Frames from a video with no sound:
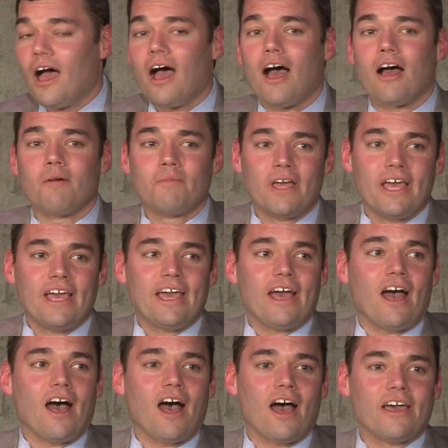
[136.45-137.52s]
Um,
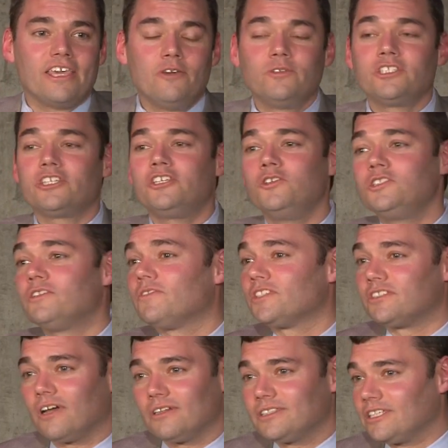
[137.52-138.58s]
uh, he was accused of
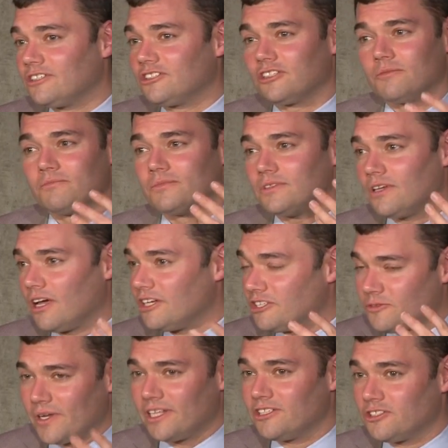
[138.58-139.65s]
assaulting some, an
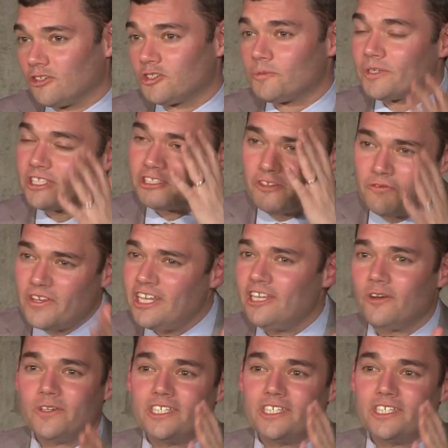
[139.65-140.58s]
Israeli soldier, but there's a video.